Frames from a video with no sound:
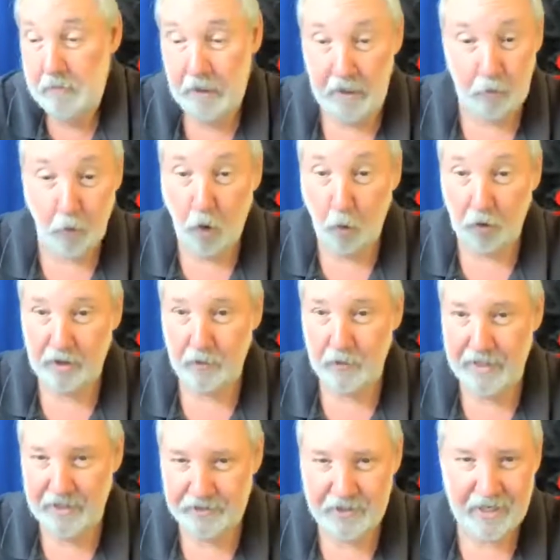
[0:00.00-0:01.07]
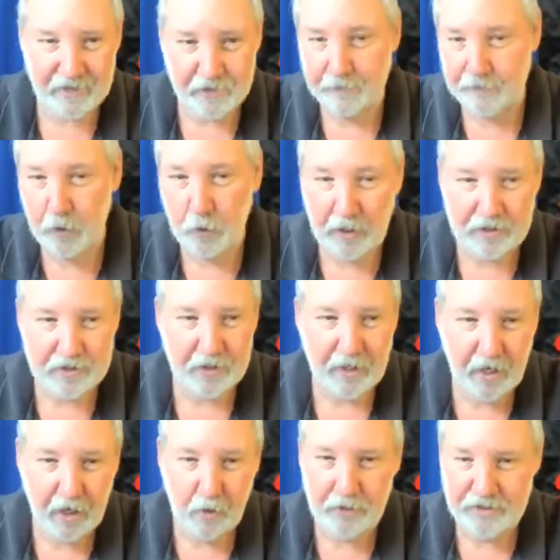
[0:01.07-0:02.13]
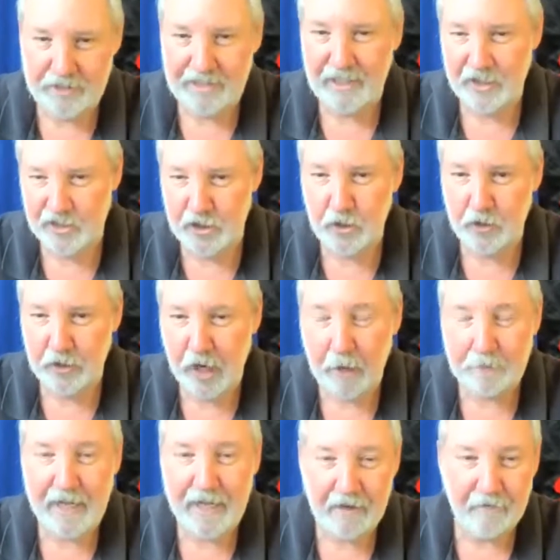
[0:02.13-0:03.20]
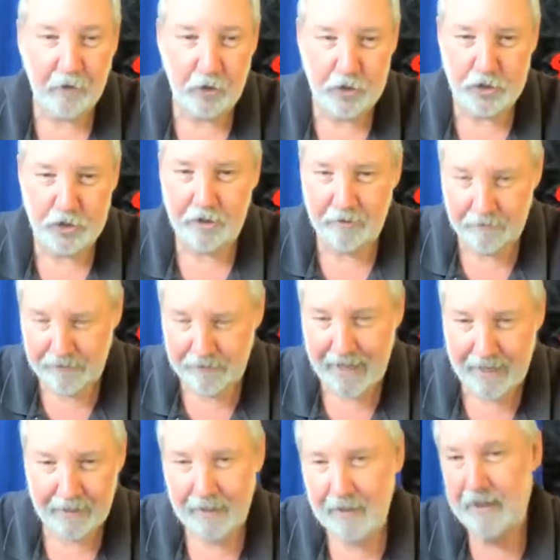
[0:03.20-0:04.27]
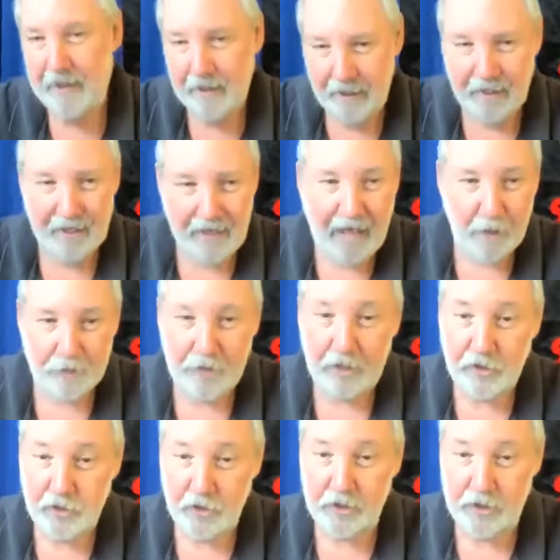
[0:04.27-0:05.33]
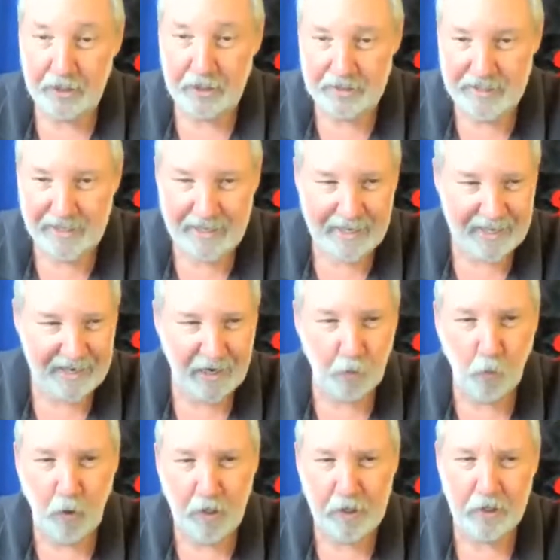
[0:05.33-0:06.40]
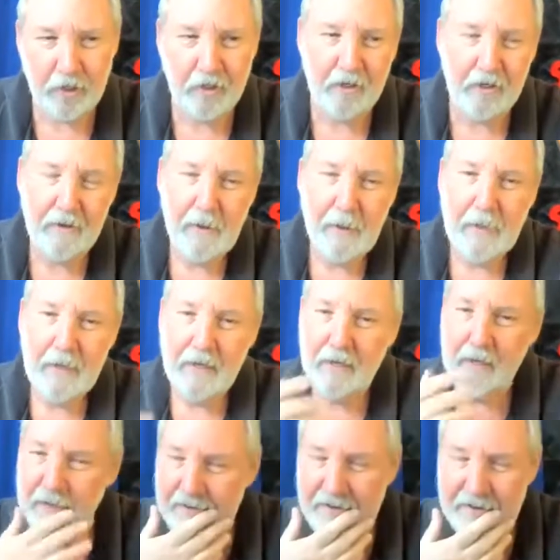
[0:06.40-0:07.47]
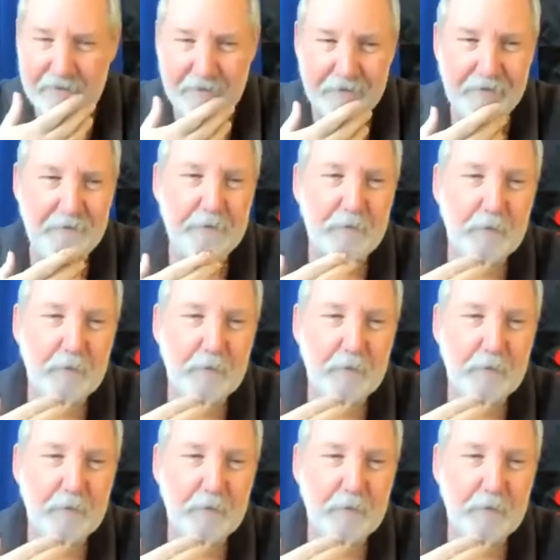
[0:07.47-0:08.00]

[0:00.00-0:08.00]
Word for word: it won't work the way they say. So a few weeks ago, we said let's do an updated version of that, uh, how things are done today. And I wonder if,